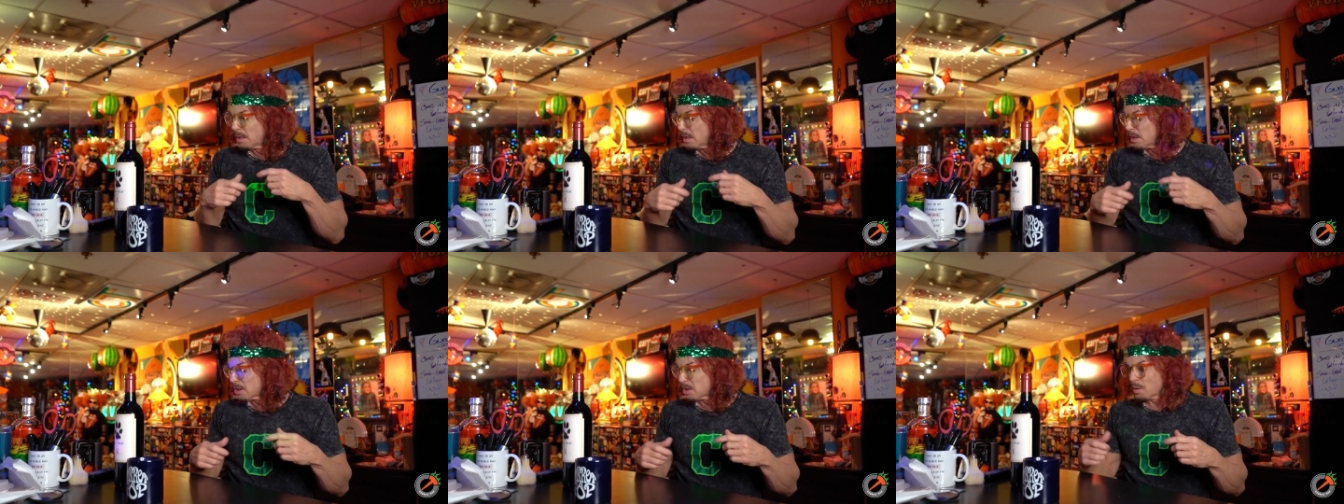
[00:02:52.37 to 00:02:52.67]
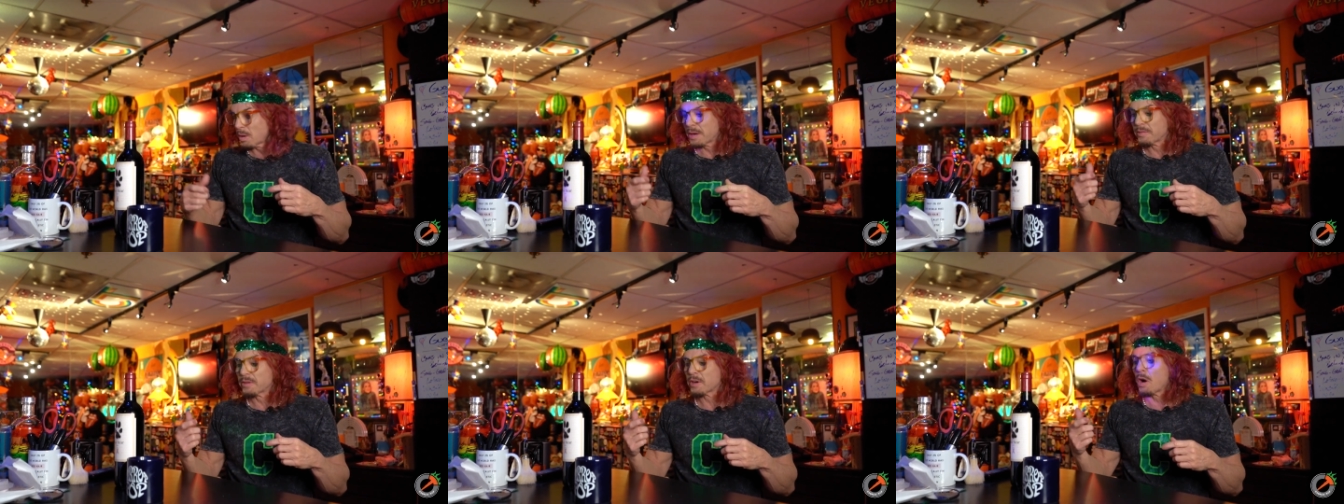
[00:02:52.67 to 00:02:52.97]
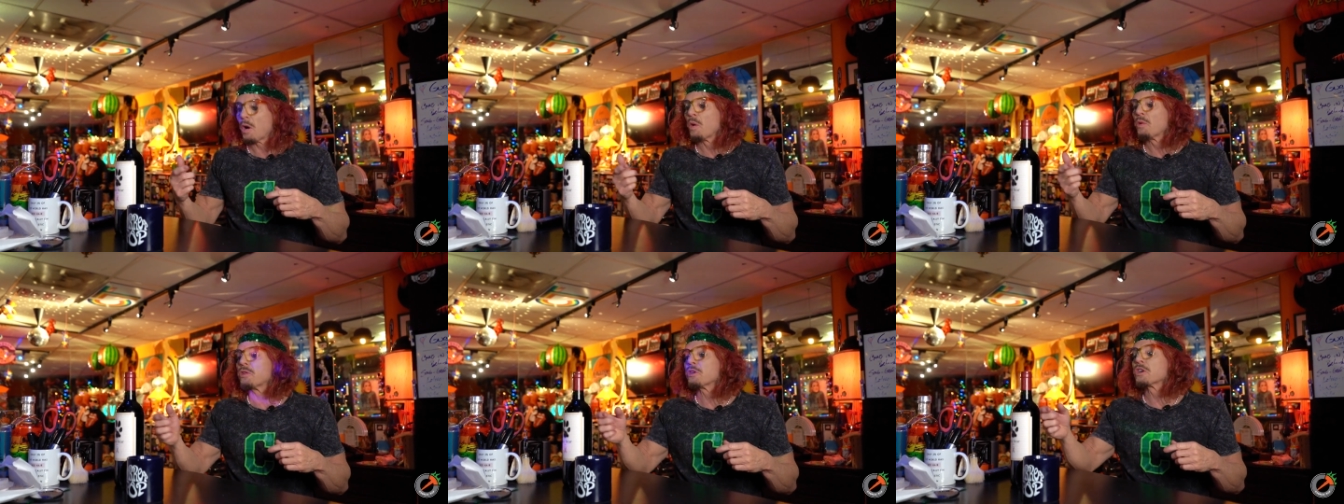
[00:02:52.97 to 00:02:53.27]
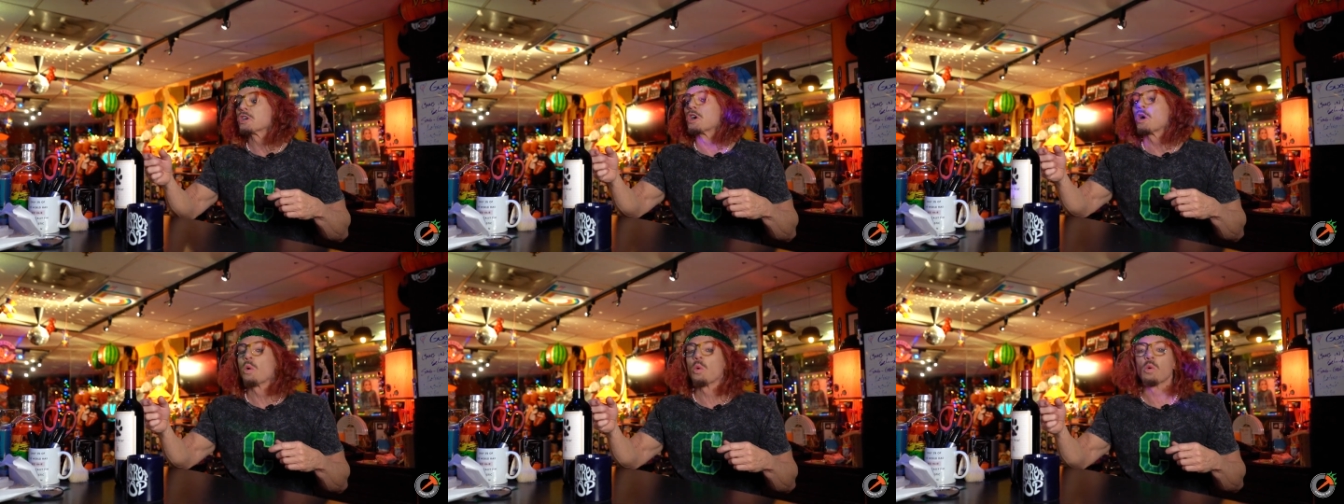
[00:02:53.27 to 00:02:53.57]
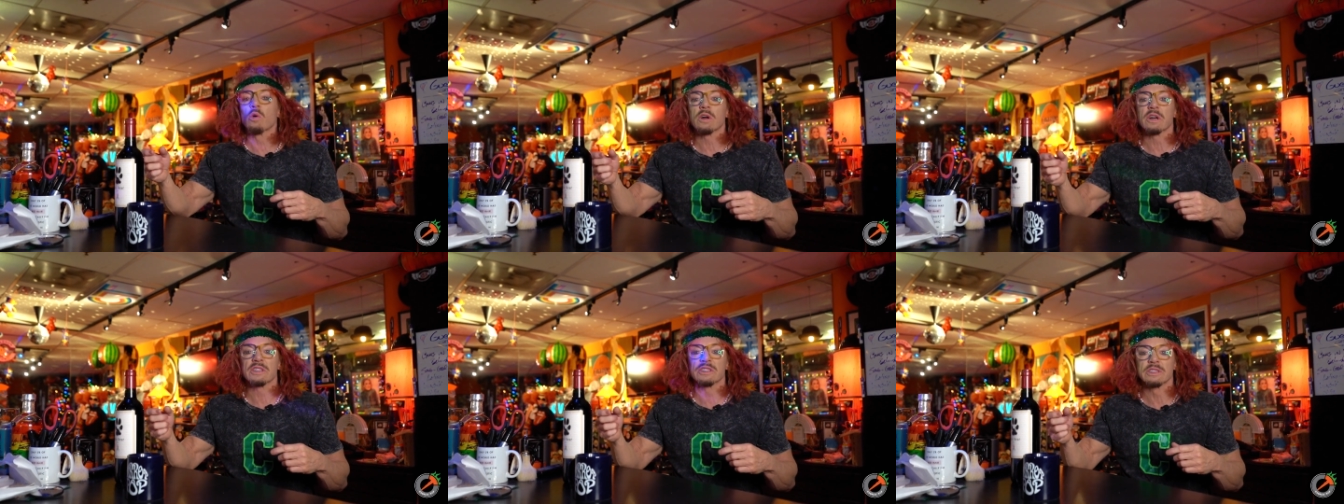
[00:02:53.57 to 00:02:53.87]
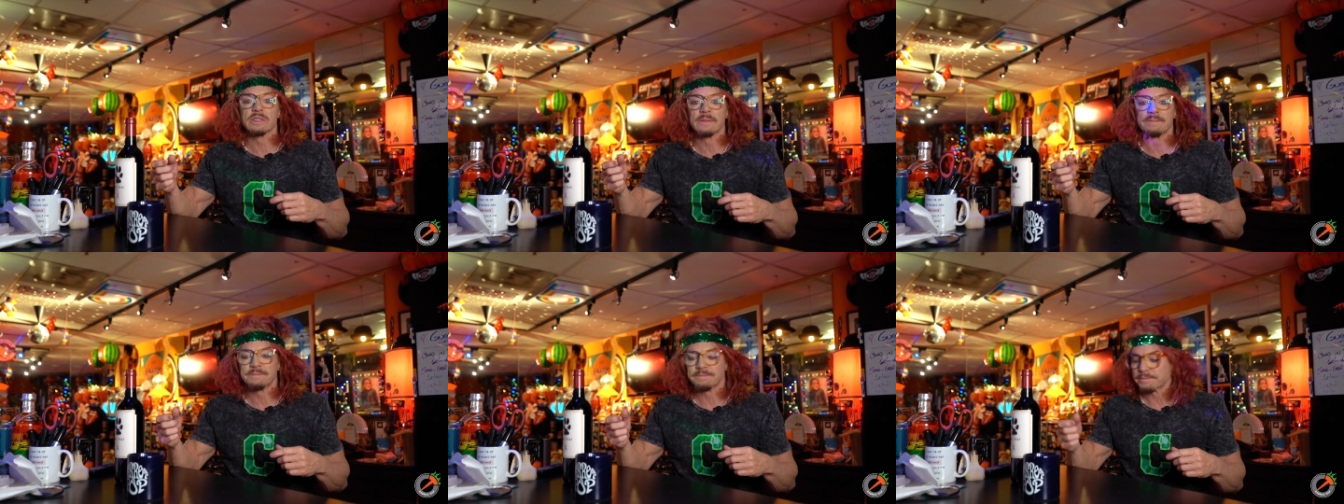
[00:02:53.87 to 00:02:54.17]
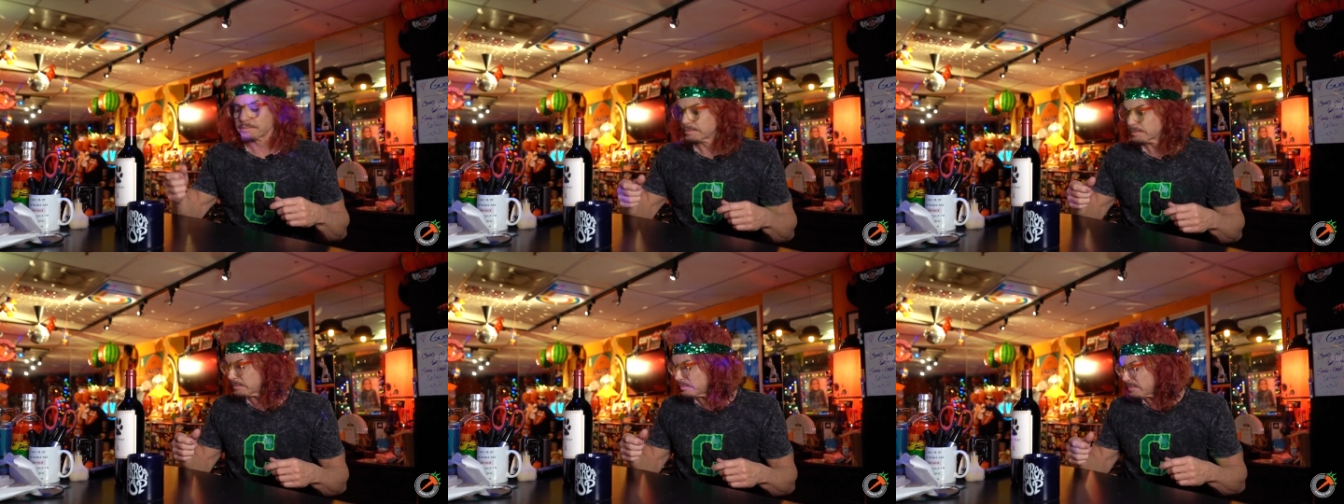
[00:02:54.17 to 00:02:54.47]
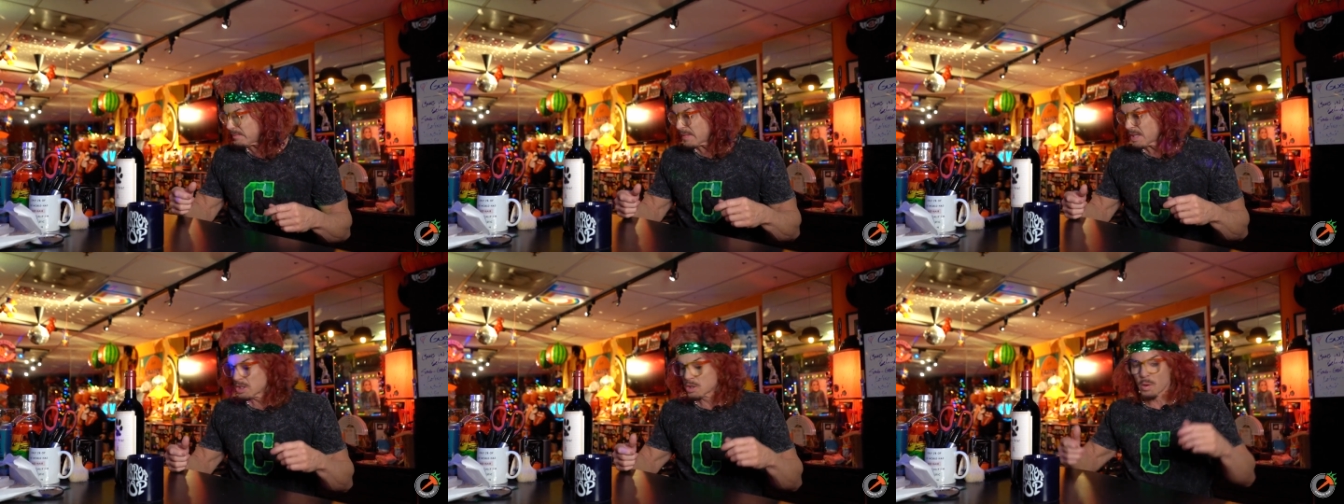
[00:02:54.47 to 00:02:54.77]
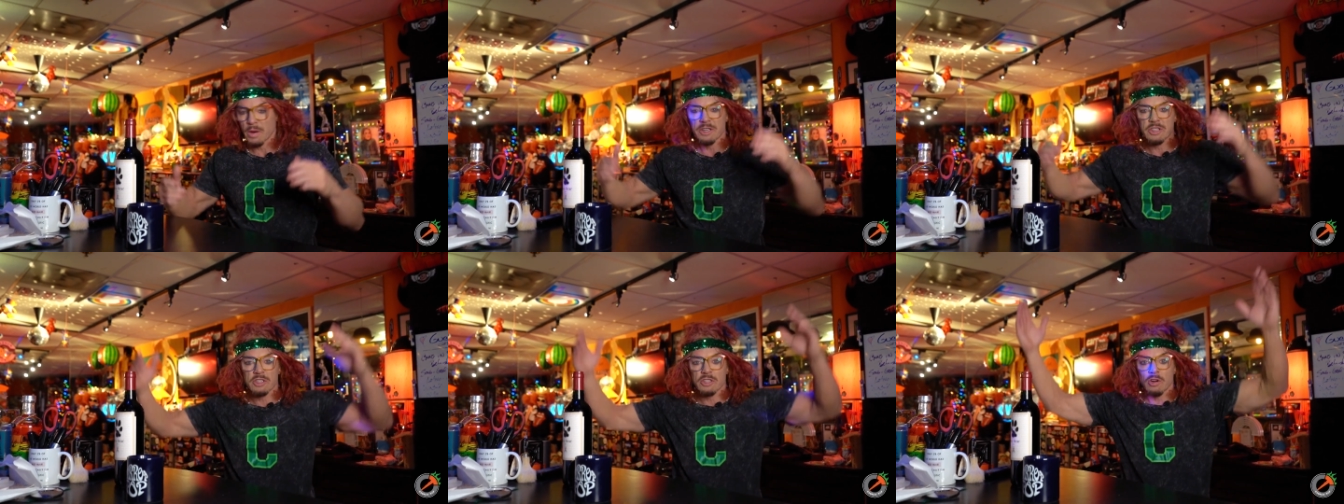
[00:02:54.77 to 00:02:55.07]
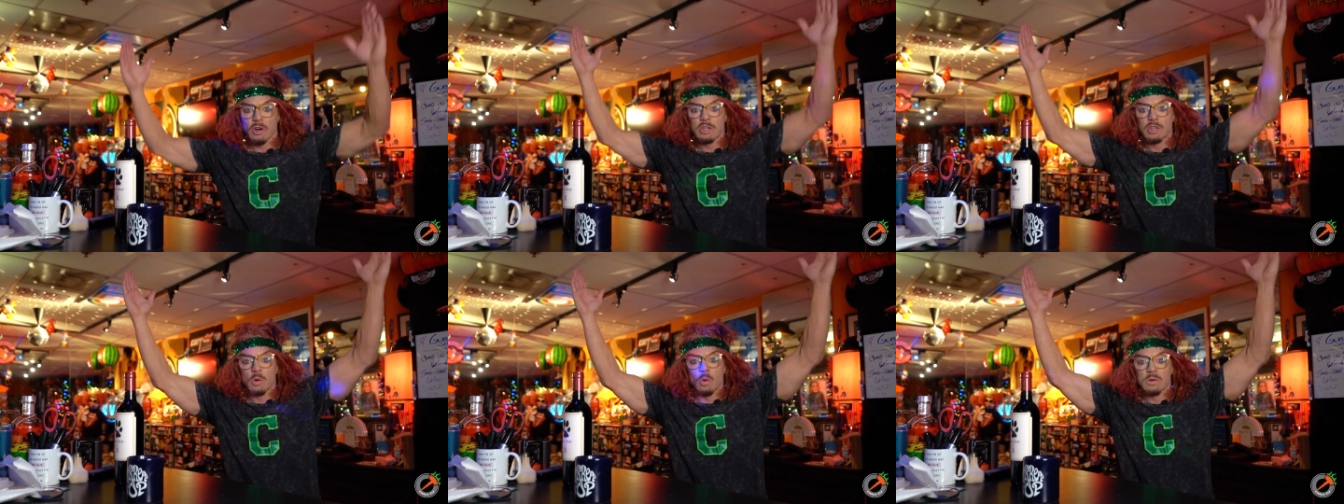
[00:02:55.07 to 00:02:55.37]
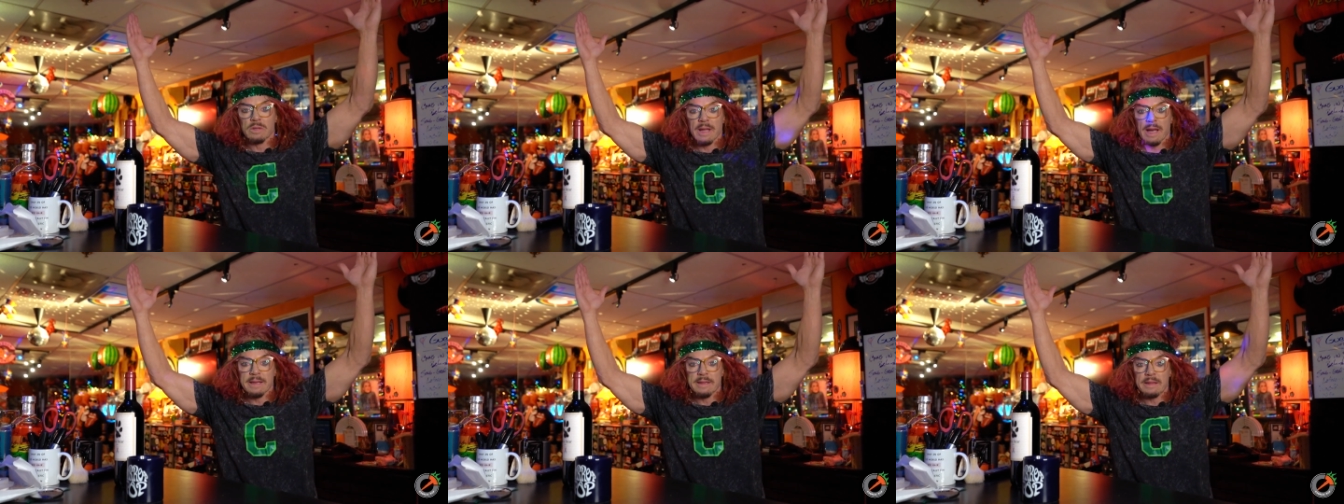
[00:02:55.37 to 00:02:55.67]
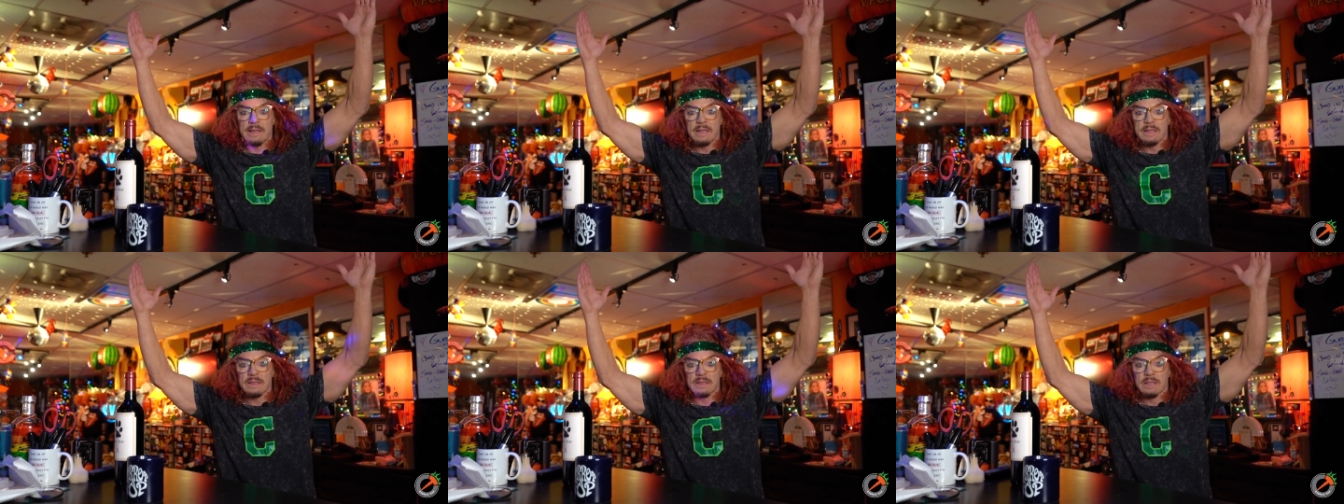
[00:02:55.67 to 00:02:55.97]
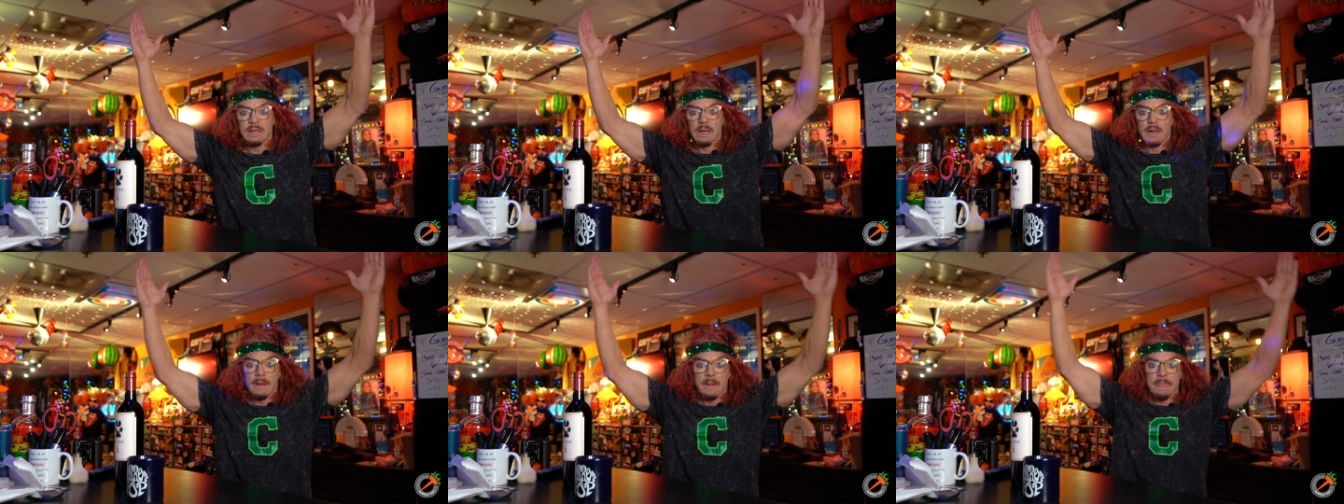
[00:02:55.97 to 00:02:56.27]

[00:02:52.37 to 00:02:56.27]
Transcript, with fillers: So I thought, oh, they're corks. So I just started going like this,